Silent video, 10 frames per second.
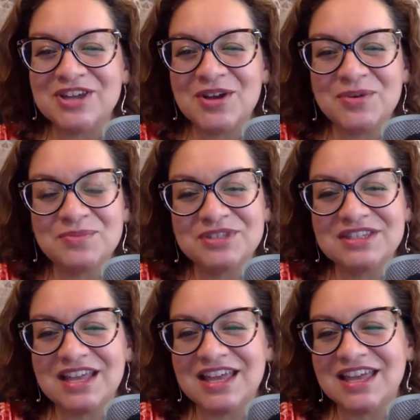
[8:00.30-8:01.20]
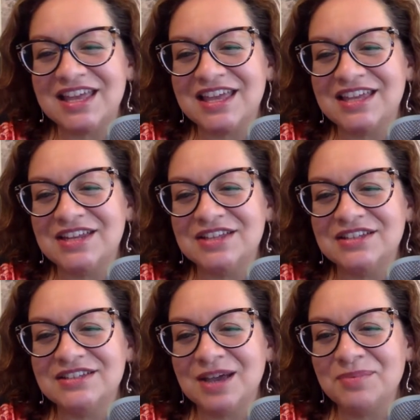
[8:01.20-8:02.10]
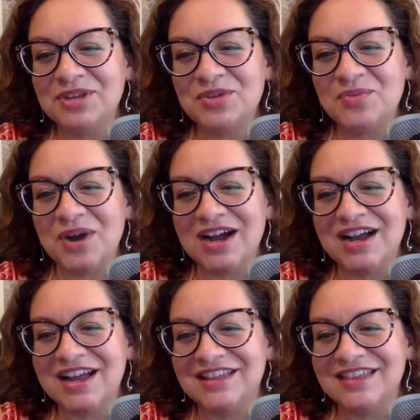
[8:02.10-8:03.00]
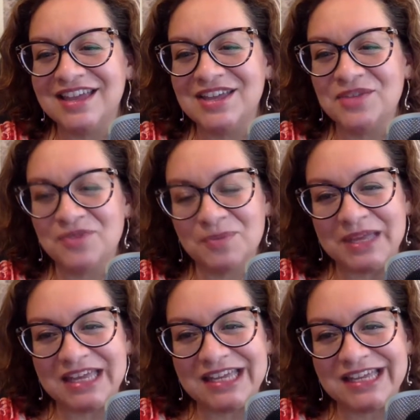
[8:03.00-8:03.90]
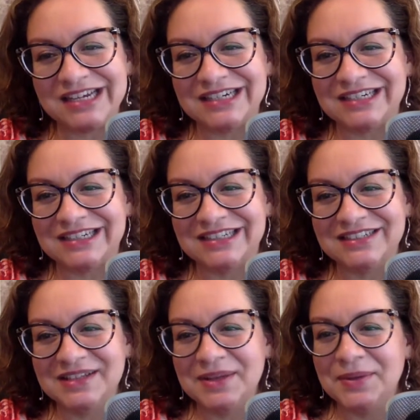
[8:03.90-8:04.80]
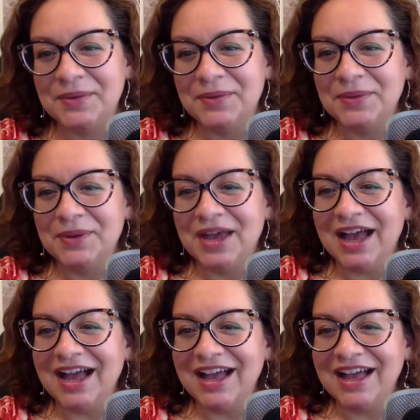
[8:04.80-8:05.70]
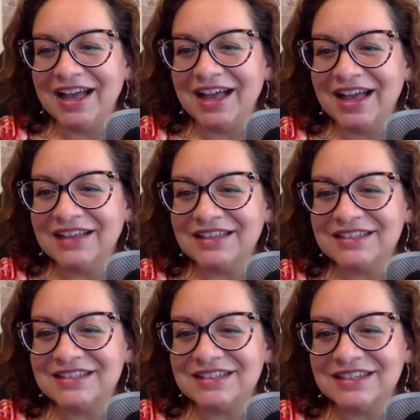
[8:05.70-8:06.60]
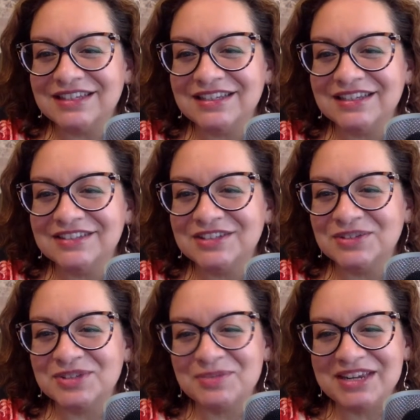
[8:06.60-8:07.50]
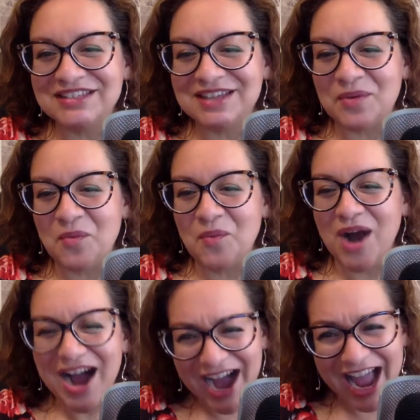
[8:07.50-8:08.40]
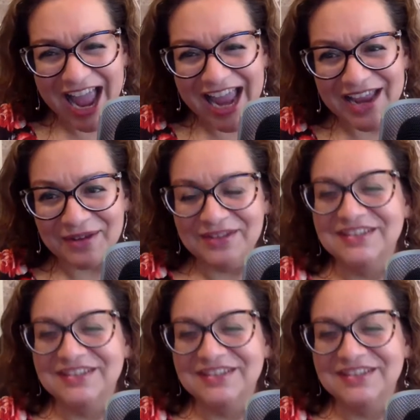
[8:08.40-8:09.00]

Homestead WY, thank you for being here. Uh, let's see. So somebody said, "Why?"